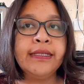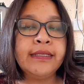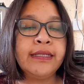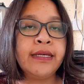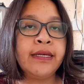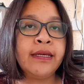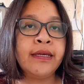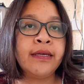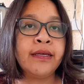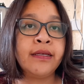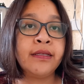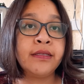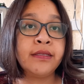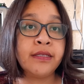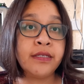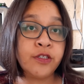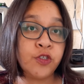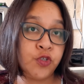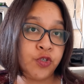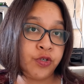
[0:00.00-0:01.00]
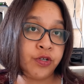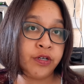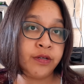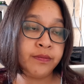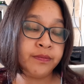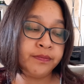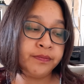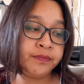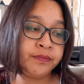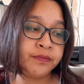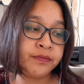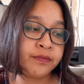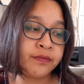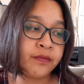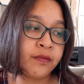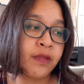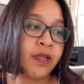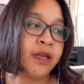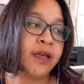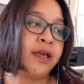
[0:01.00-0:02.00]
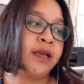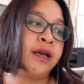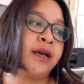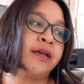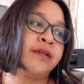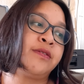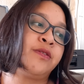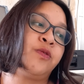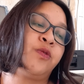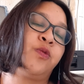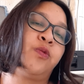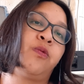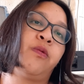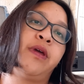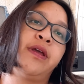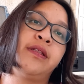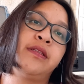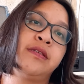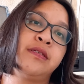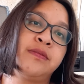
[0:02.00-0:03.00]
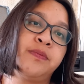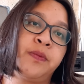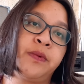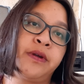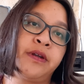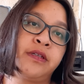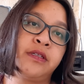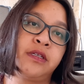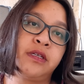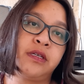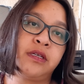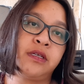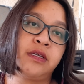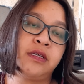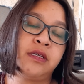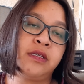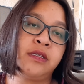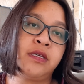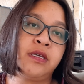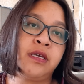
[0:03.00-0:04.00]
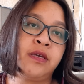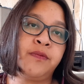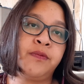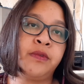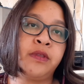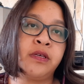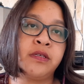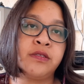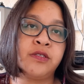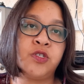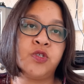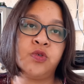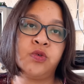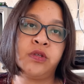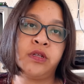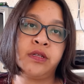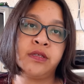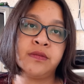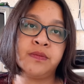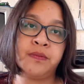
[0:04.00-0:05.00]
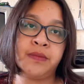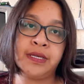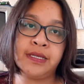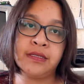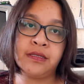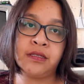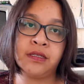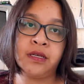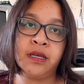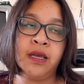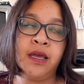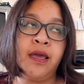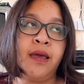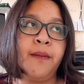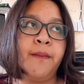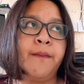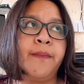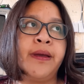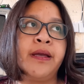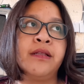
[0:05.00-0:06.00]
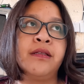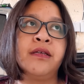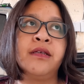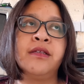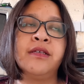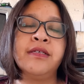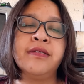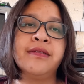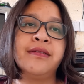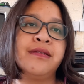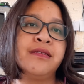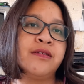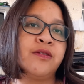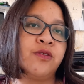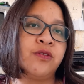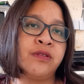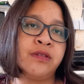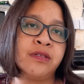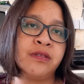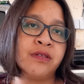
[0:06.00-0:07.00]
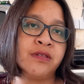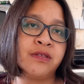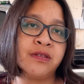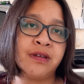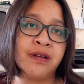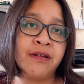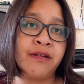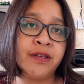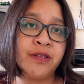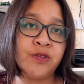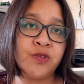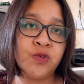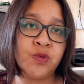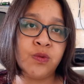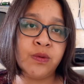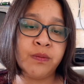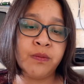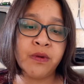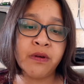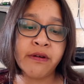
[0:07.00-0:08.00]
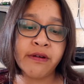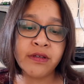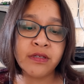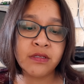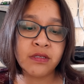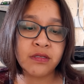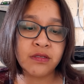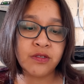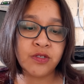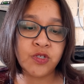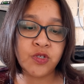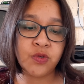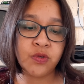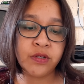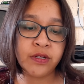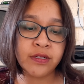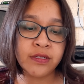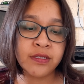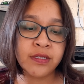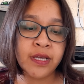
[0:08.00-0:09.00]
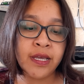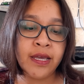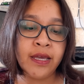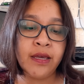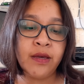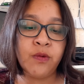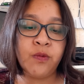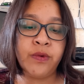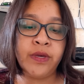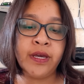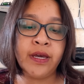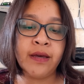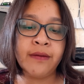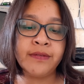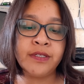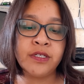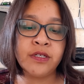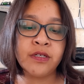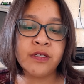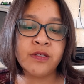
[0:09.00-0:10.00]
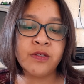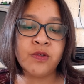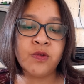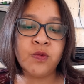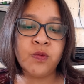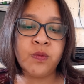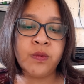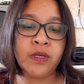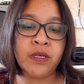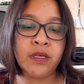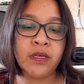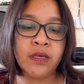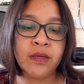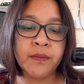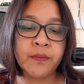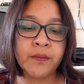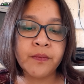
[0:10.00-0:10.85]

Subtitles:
A teacher has to correct this part if the students missed, but it is not necessary to embarrass students. We have just to be